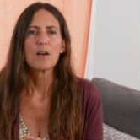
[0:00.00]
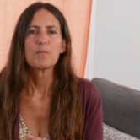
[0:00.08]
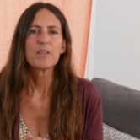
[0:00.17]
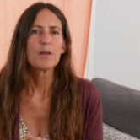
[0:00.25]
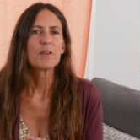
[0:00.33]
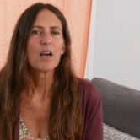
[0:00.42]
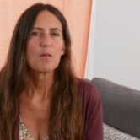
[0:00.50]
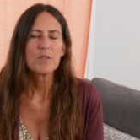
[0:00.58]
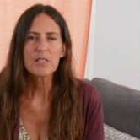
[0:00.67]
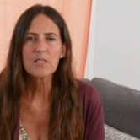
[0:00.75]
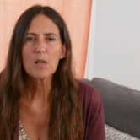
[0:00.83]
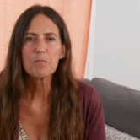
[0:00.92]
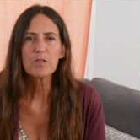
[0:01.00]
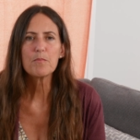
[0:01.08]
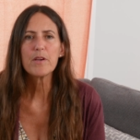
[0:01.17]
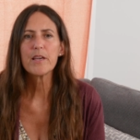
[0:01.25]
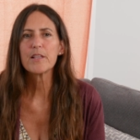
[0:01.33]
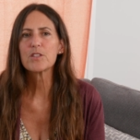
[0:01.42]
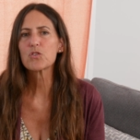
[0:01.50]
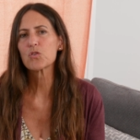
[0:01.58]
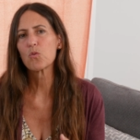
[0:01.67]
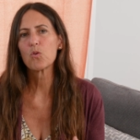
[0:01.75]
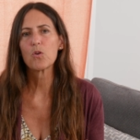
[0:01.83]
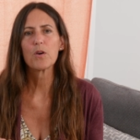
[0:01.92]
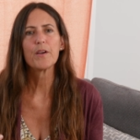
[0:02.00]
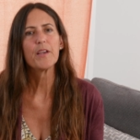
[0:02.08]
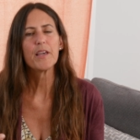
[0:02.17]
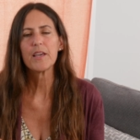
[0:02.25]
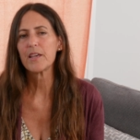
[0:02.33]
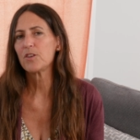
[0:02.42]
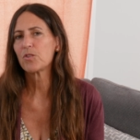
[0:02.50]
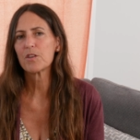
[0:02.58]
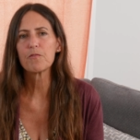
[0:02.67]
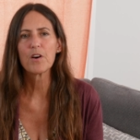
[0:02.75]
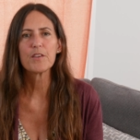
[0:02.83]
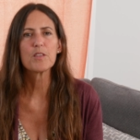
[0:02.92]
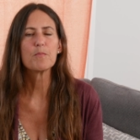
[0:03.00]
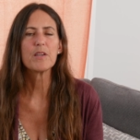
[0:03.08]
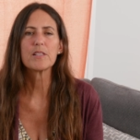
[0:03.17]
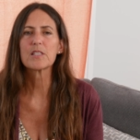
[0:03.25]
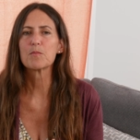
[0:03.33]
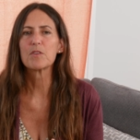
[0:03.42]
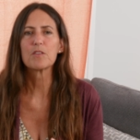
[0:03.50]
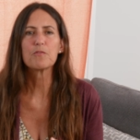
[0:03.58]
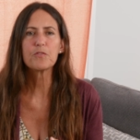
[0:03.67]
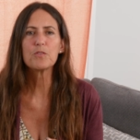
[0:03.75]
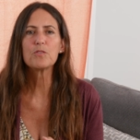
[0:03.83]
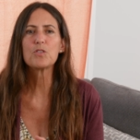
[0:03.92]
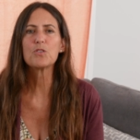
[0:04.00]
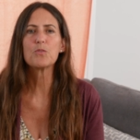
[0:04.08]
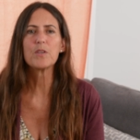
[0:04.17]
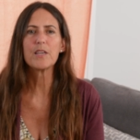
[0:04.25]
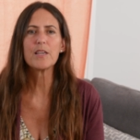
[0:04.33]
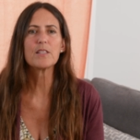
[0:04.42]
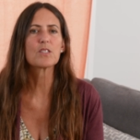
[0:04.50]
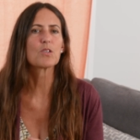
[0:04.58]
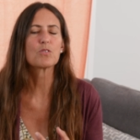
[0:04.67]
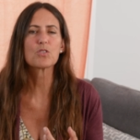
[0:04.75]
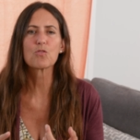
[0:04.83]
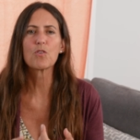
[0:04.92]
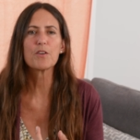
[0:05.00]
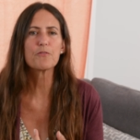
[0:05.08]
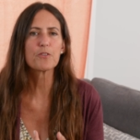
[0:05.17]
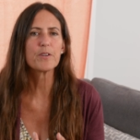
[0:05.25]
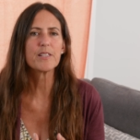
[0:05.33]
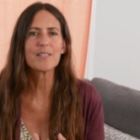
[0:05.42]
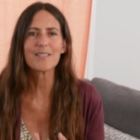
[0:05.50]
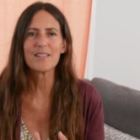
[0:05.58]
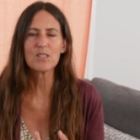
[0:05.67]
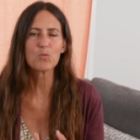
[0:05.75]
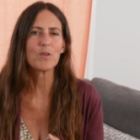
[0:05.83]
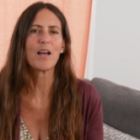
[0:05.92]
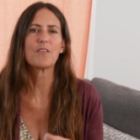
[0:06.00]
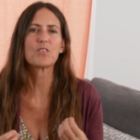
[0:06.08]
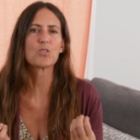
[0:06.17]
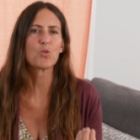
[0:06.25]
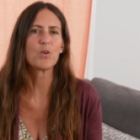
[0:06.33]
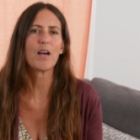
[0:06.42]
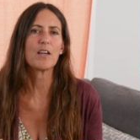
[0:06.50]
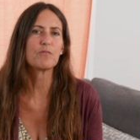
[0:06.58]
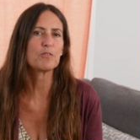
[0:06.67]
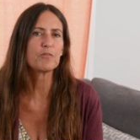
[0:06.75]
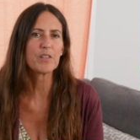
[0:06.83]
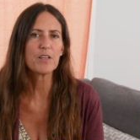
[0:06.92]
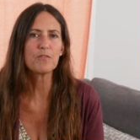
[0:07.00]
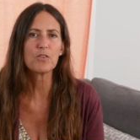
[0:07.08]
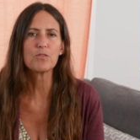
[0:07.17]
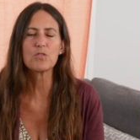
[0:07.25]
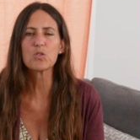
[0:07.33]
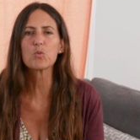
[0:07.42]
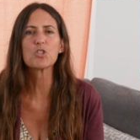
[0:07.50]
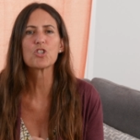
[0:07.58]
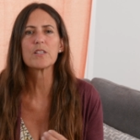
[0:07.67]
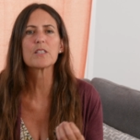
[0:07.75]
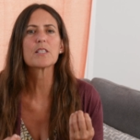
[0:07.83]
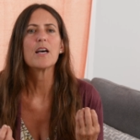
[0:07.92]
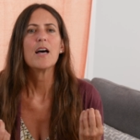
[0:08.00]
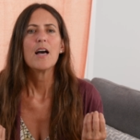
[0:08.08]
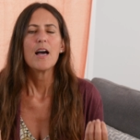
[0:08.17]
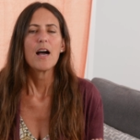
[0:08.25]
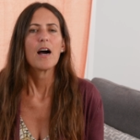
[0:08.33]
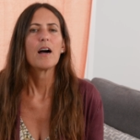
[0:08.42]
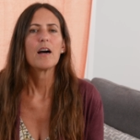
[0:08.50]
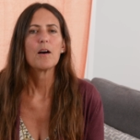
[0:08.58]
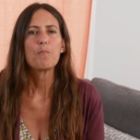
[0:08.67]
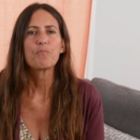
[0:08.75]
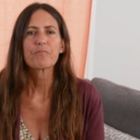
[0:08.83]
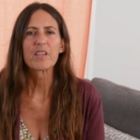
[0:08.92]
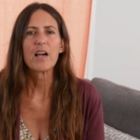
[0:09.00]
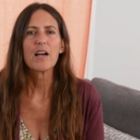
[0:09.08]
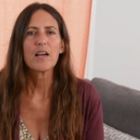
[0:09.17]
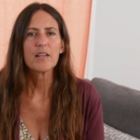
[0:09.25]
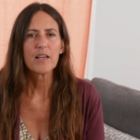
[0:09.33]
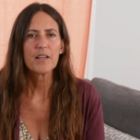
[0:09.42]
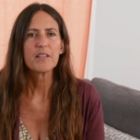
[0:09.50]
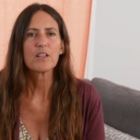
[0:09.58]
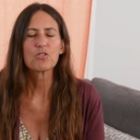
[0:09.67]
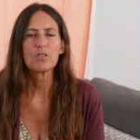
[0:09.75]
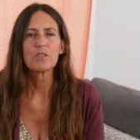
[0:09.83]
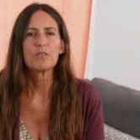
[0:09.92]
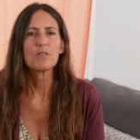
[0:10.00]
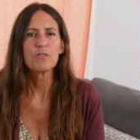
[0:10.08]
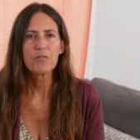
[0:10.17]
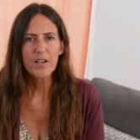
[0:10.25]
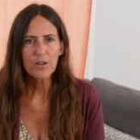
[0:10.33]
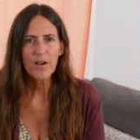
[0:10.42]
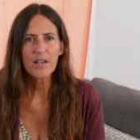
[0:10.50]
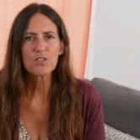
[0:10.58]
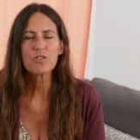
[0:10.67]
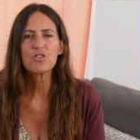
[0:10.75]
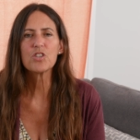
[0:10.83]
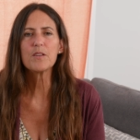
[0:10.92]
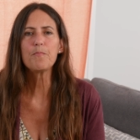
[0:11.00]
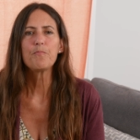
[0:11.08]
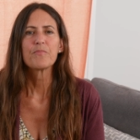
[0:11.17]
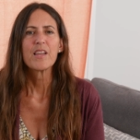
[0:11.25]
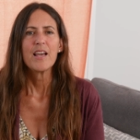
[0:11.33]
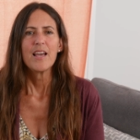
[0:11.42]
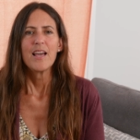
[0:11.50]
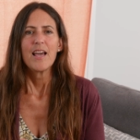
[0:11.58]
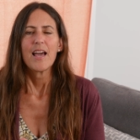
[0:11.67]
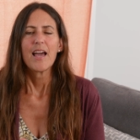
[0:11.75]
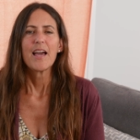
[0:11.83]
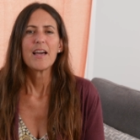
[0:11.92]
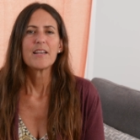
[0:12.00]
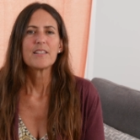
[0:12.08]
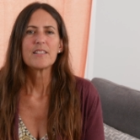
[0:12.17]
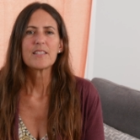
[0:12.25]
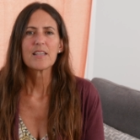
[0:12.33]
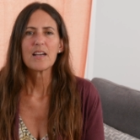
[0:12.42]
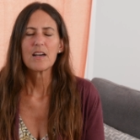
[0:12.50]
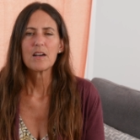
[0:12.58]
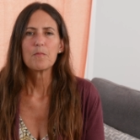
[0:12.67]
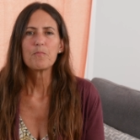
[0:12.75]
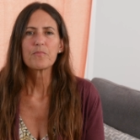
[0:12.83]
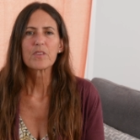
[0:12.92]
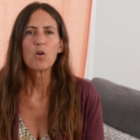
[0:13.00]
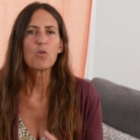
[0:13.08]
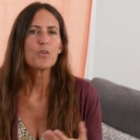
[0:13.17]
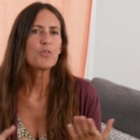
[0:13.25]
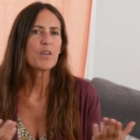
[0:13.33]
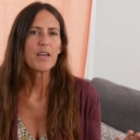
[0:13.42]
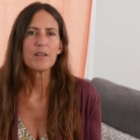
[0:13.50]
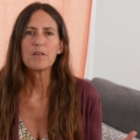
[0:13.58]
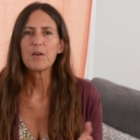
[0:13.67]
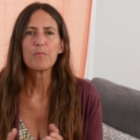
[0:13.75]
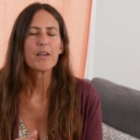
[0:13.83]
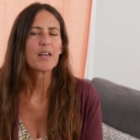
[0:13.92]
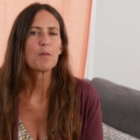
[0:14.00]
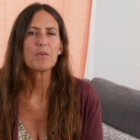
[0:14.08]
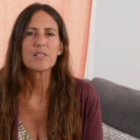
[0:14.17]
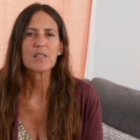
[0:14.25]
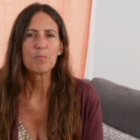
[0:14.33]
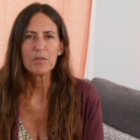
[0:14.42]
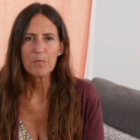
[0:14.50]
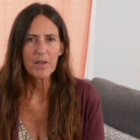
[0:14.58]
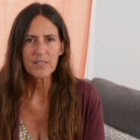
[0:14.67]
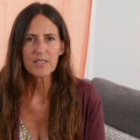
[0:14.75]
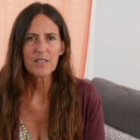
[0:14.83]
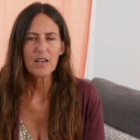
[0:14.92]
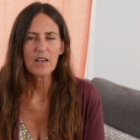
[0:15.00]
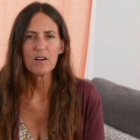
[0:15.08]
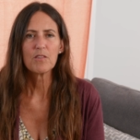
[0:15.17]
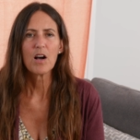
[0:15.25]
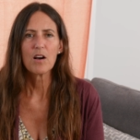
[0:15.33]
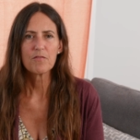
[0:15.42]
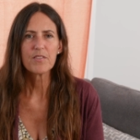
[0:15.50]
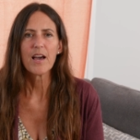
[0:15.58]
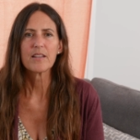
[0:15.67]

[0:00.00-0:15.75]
um, can come in supplements or you can find them in some of the foods you eat. So soy, for instance, would have soy isoflavones, which is um, a, a natural phytoestrogen and um, or you can pick up a supplement uh, of